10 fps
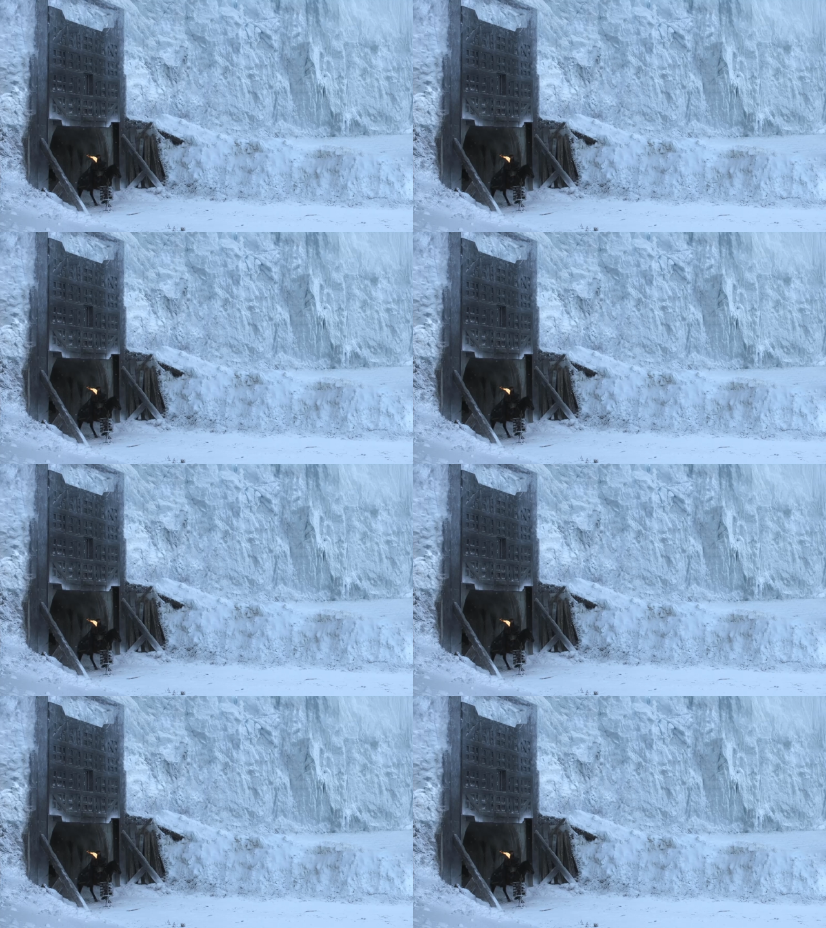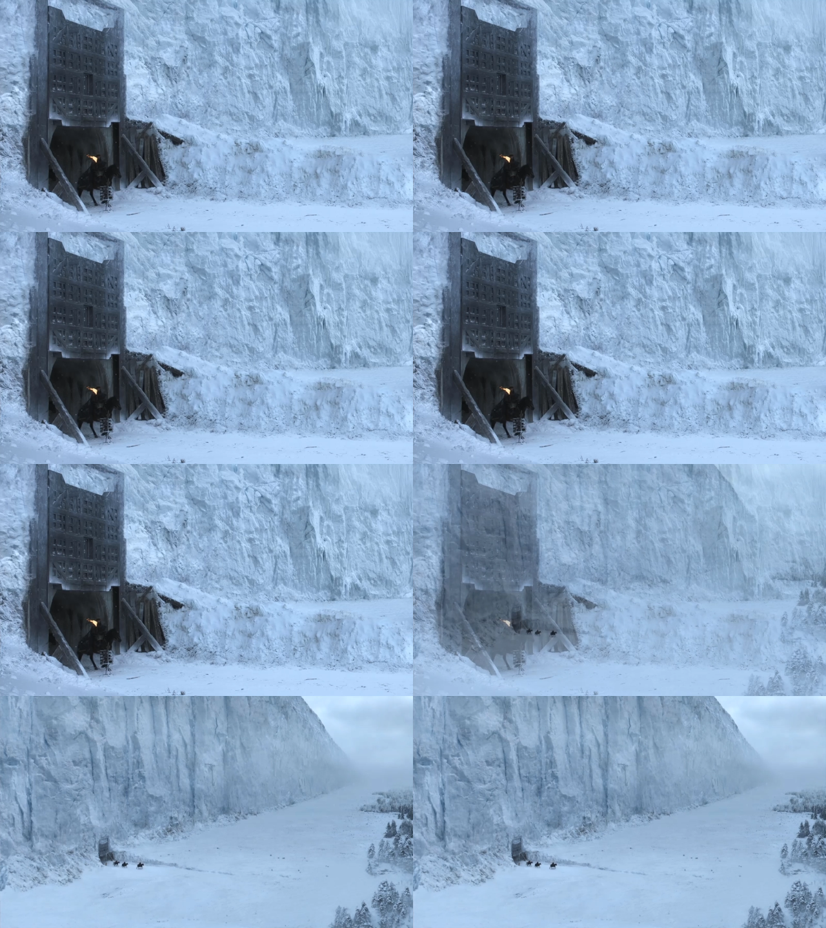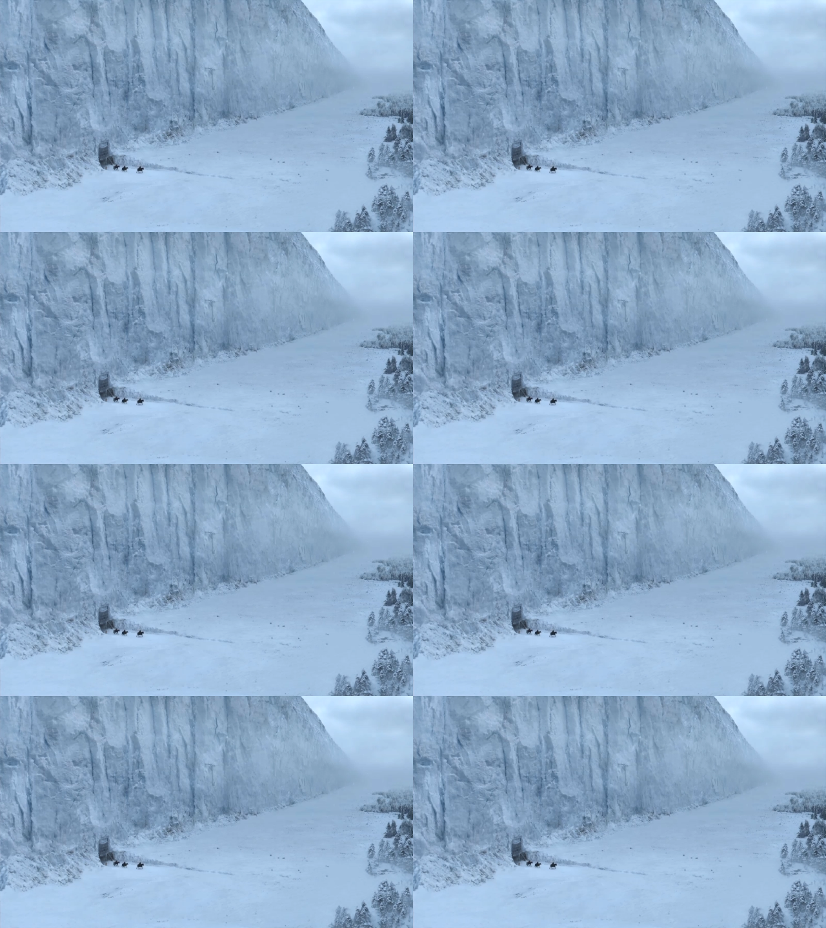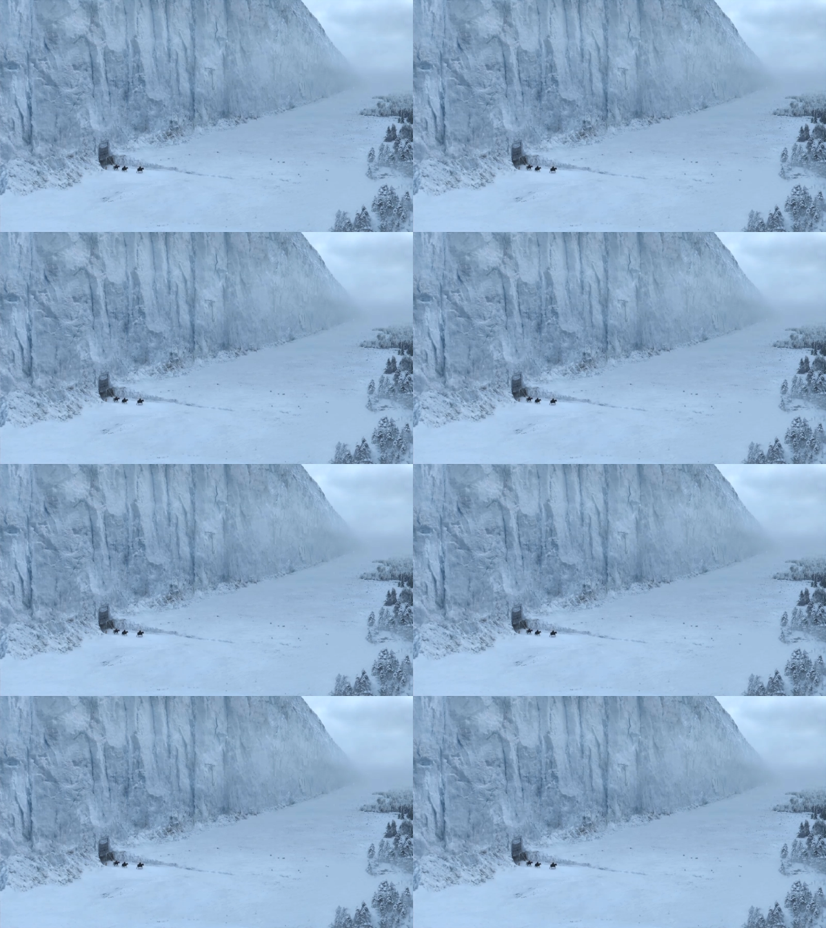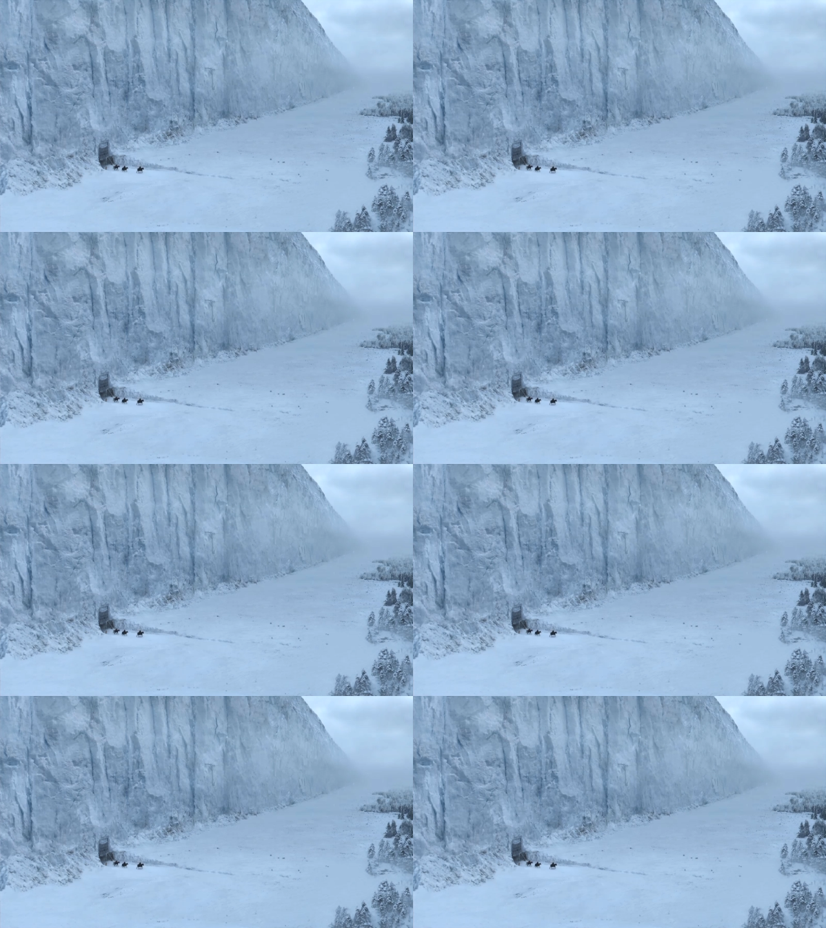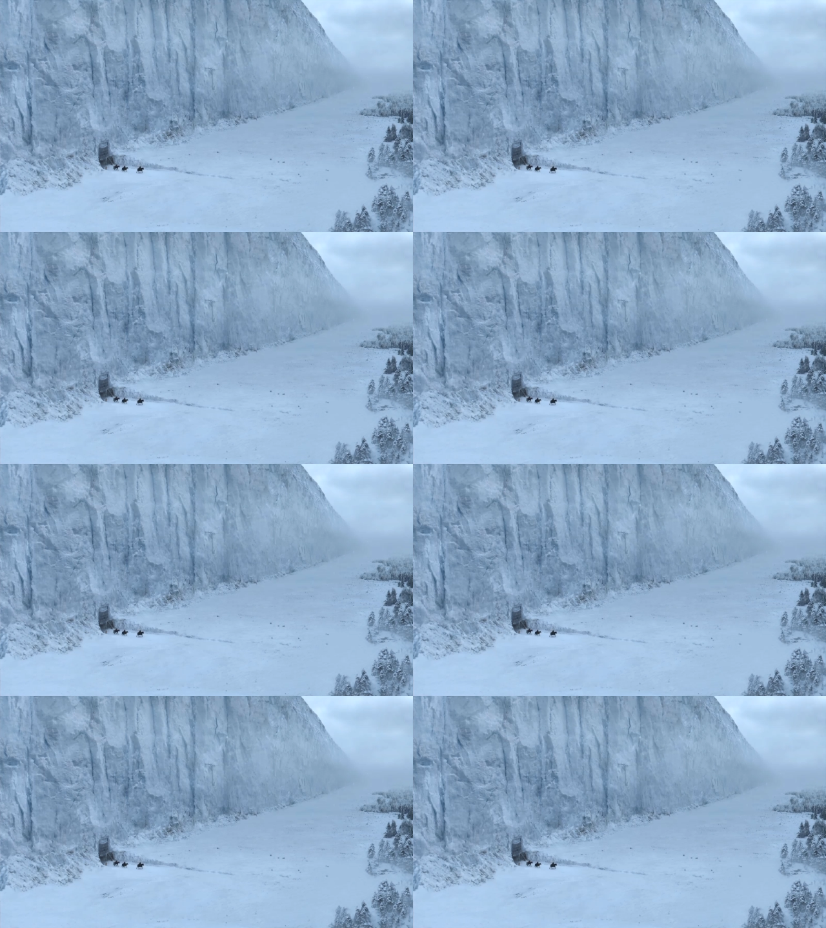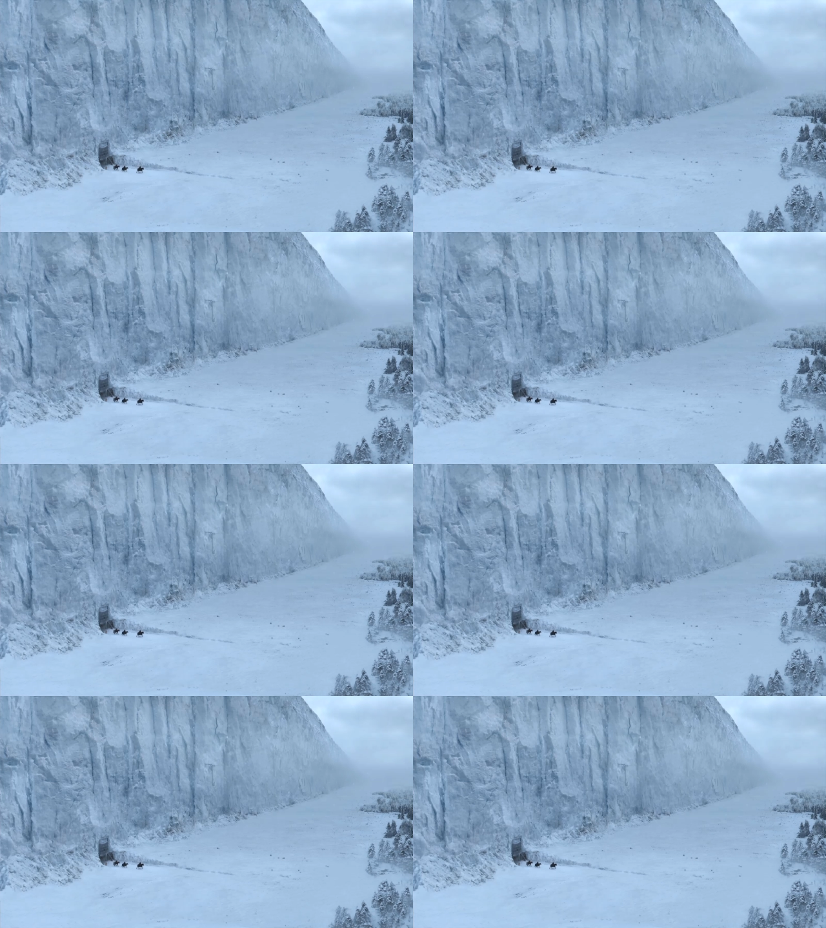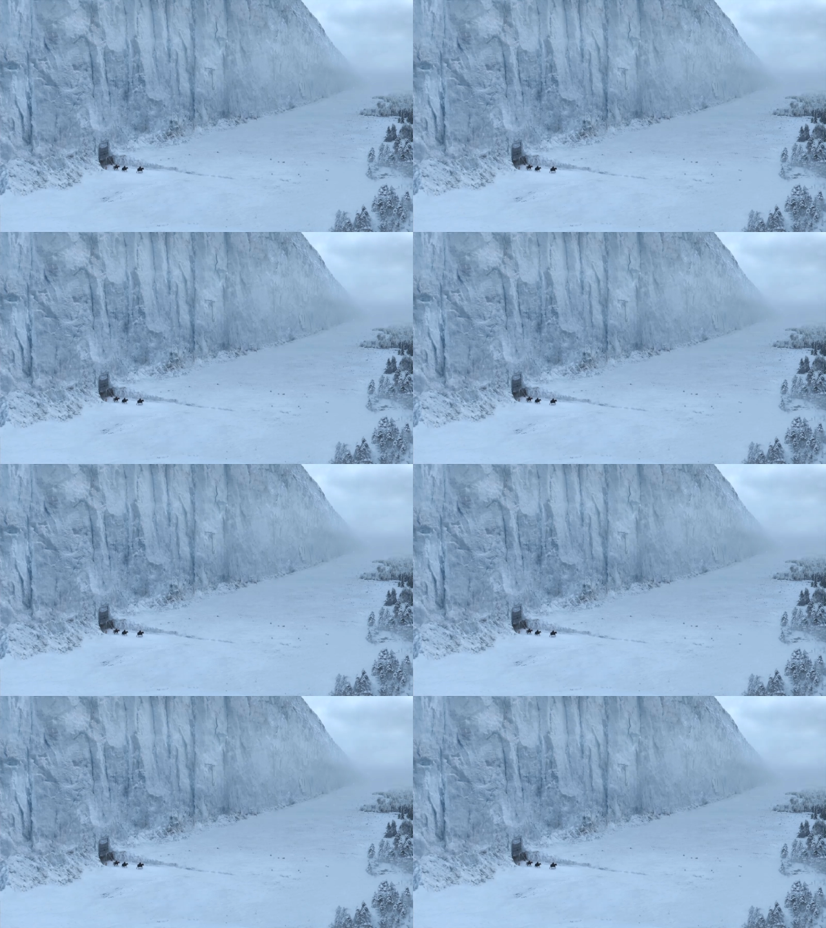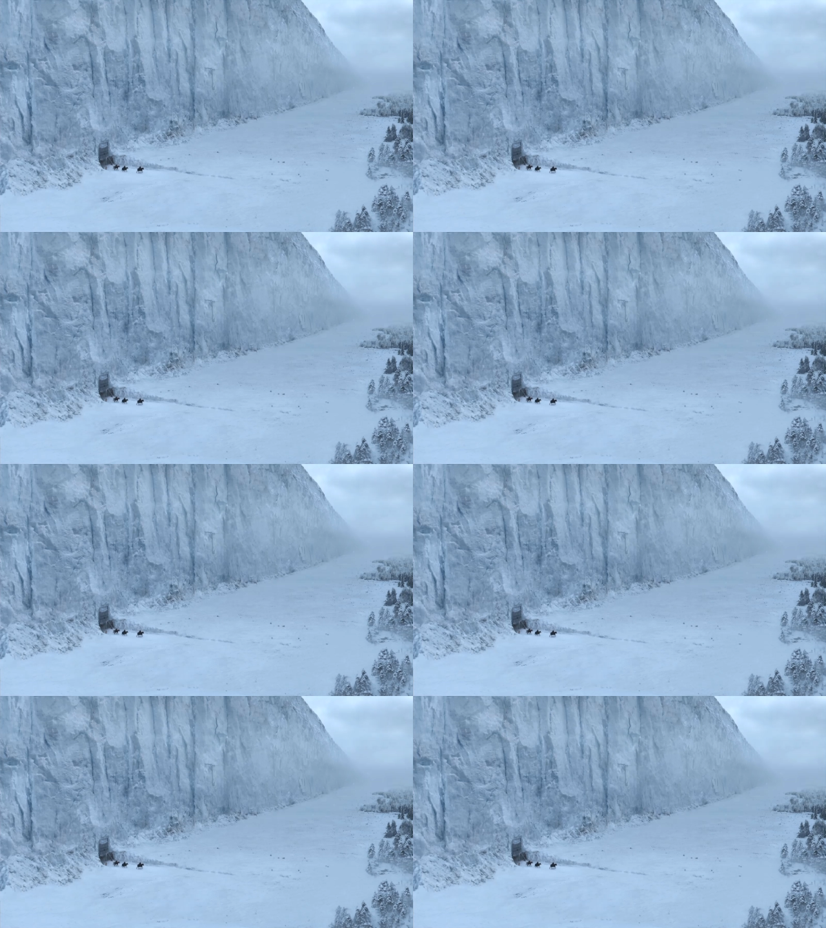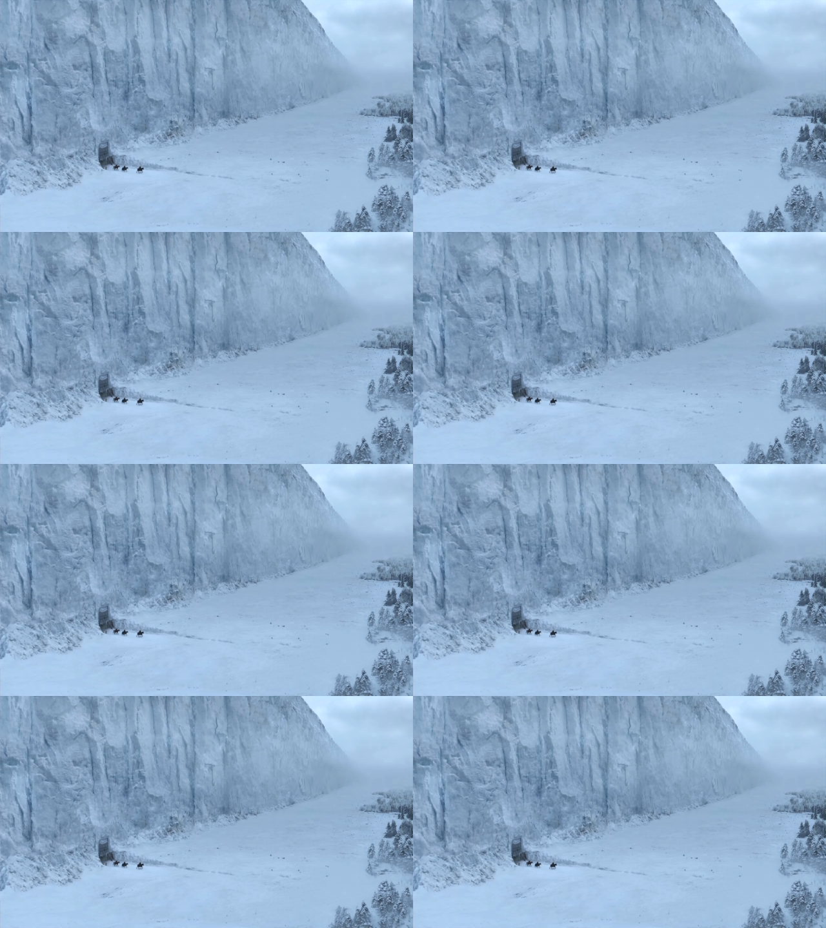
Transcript: (no speaker visible)